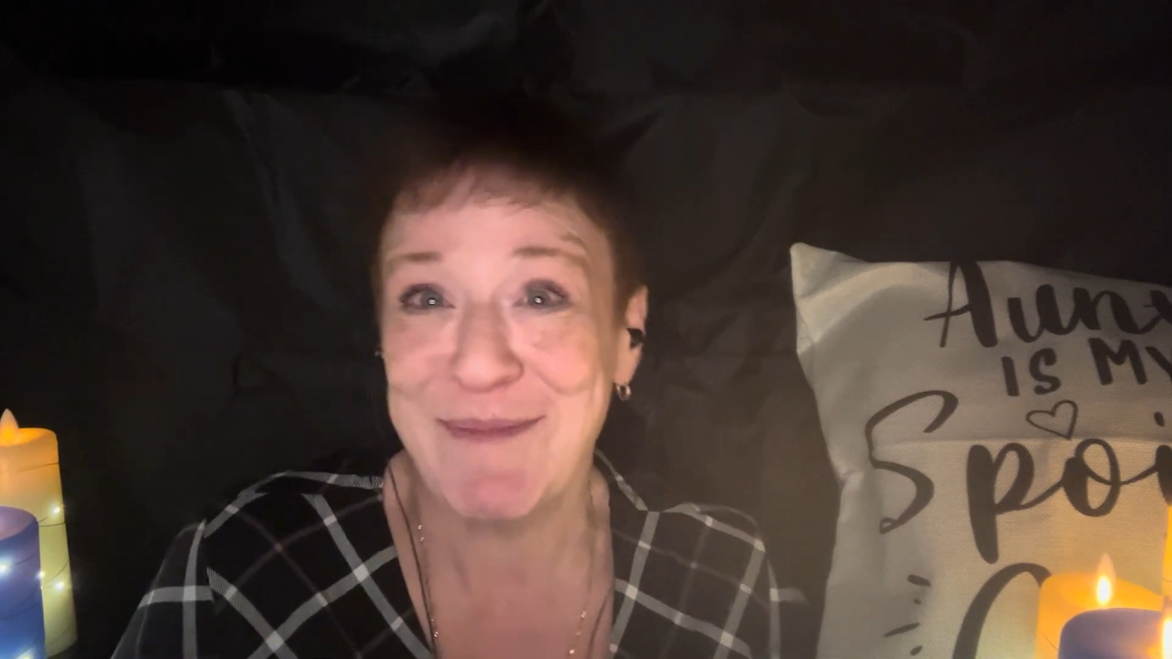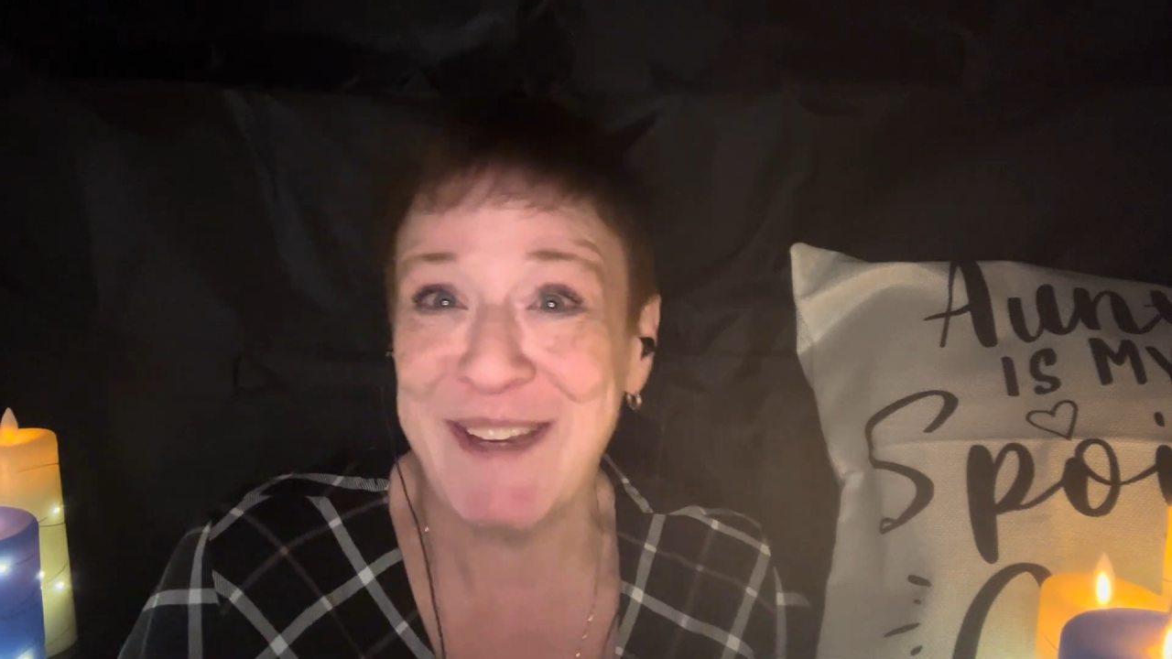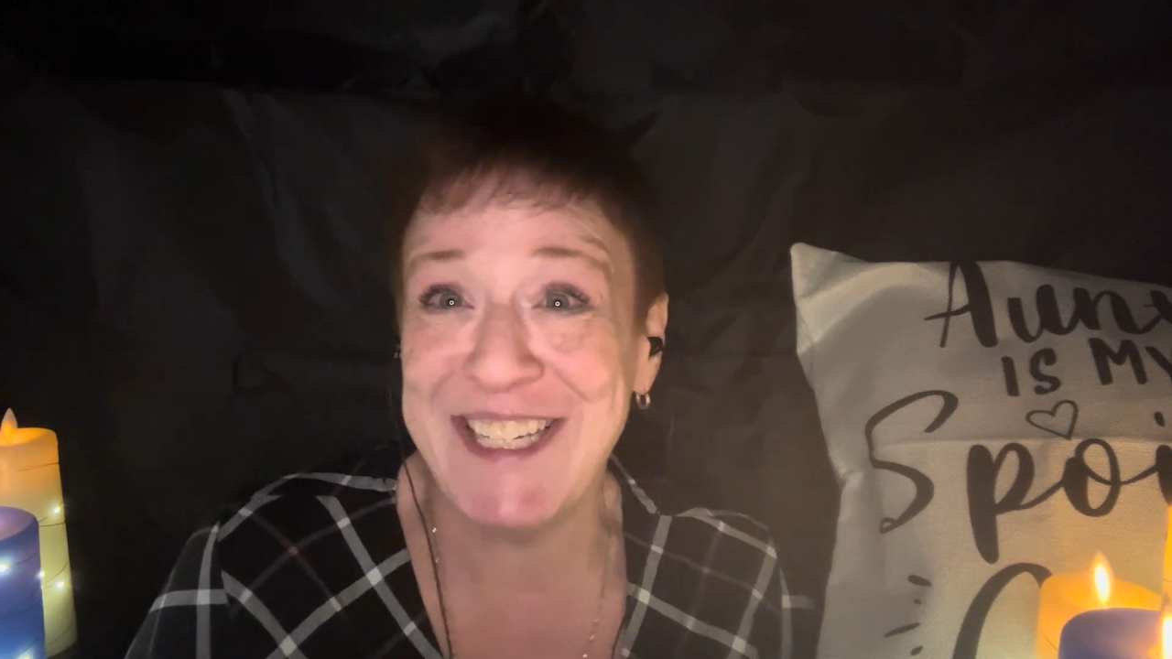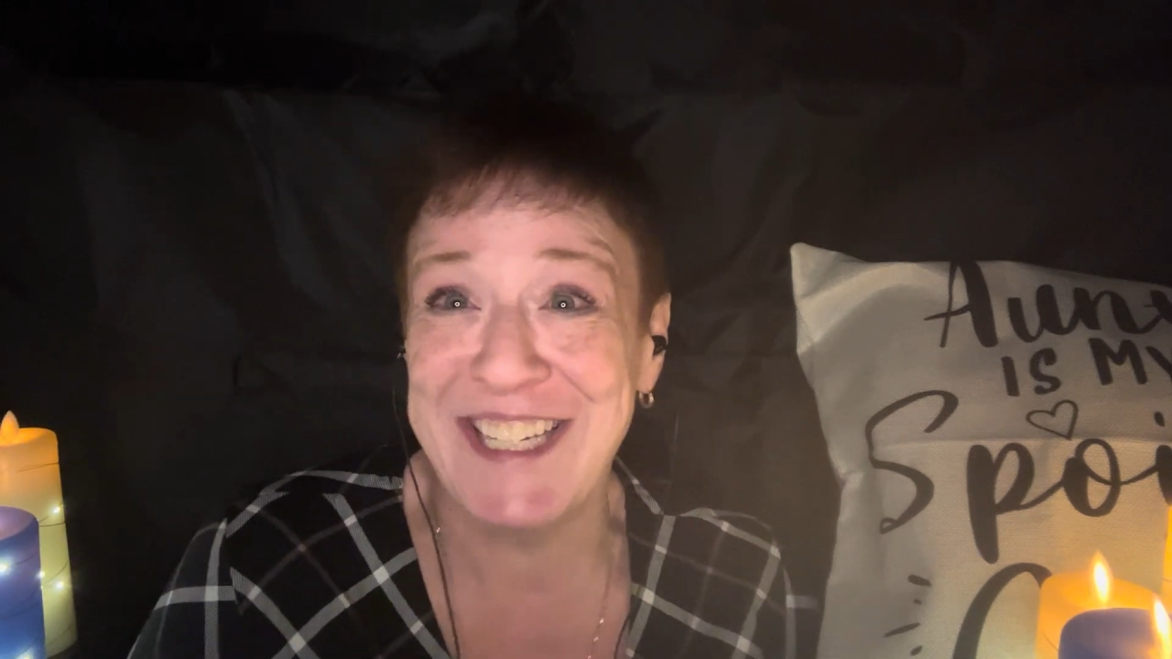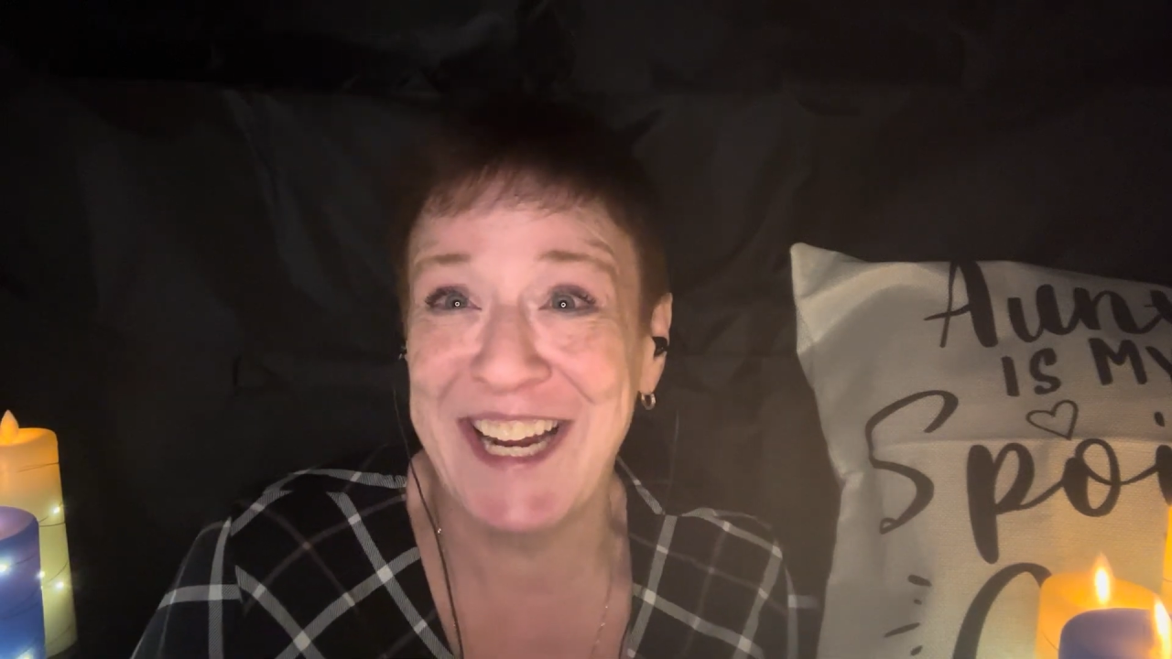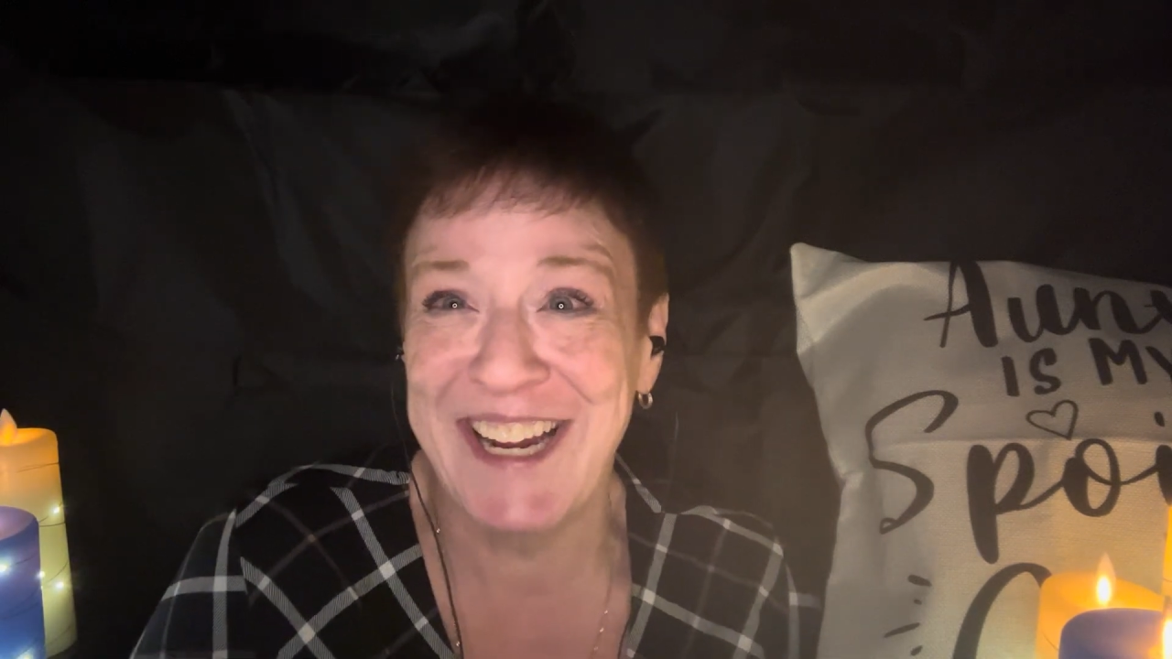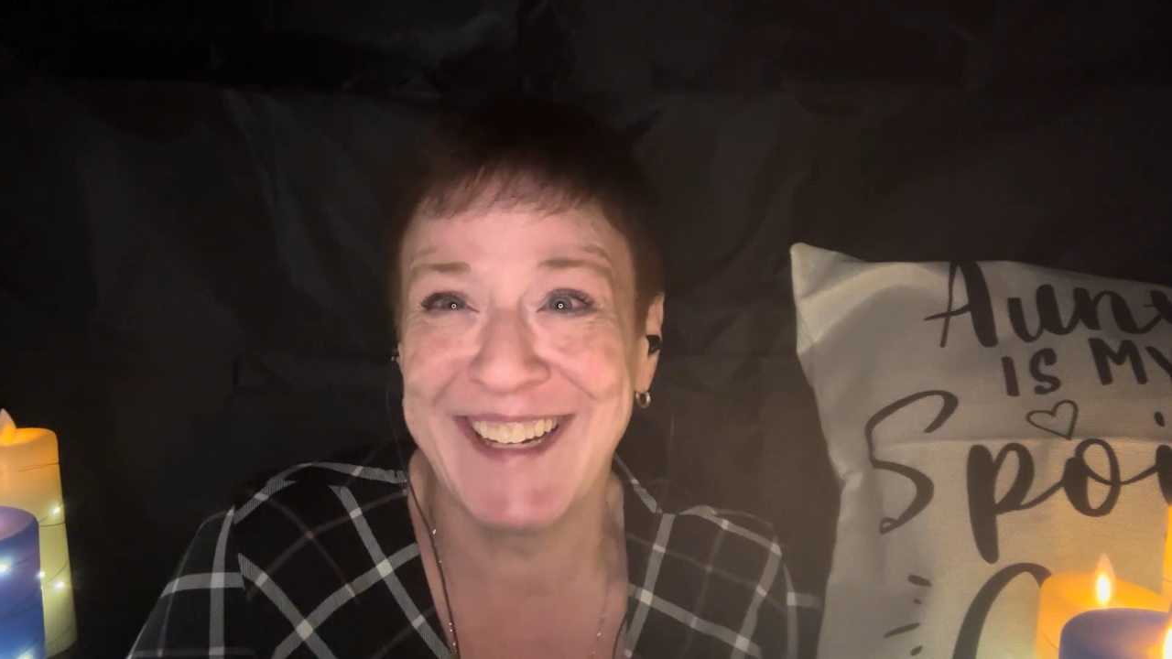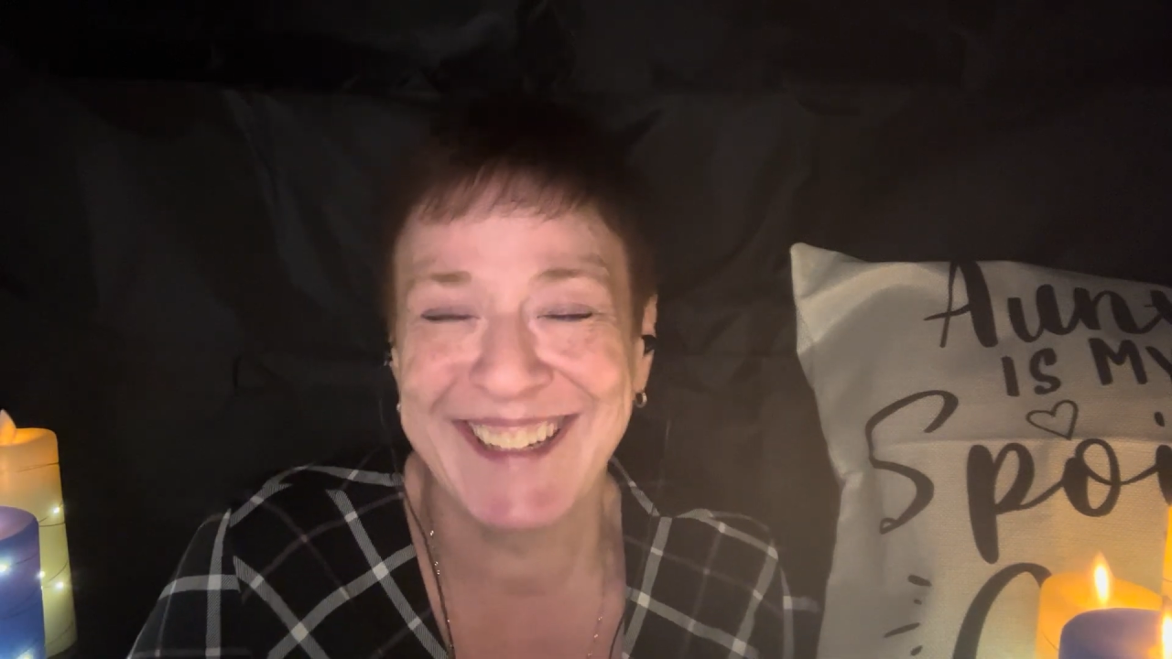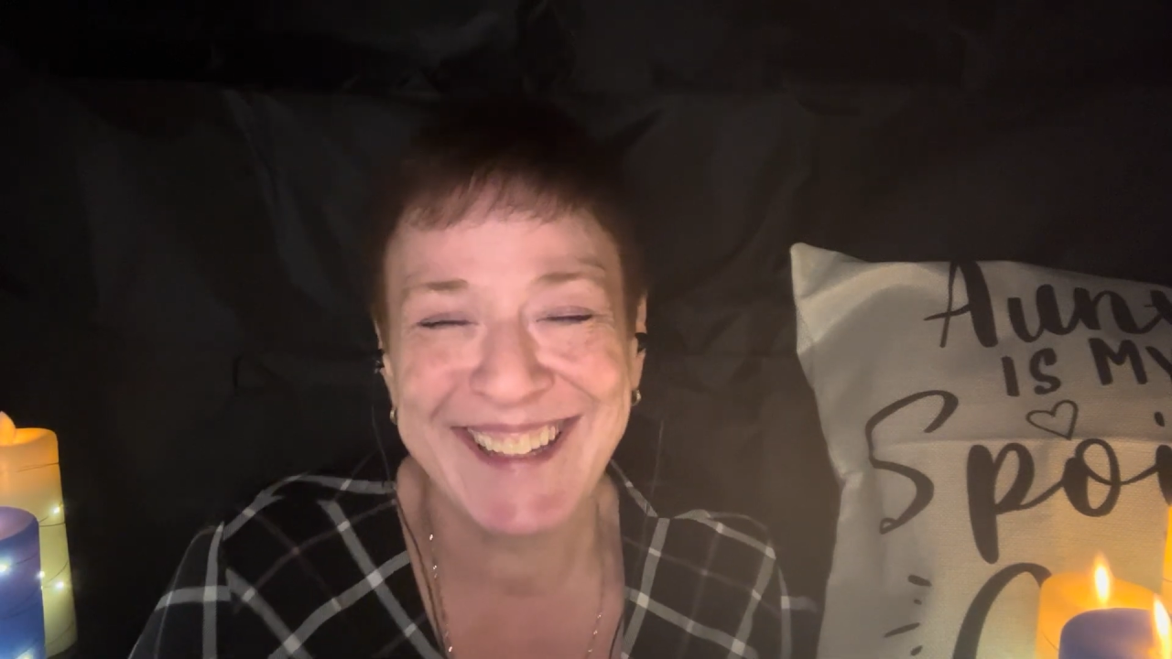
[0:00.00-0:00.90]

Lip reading: me today.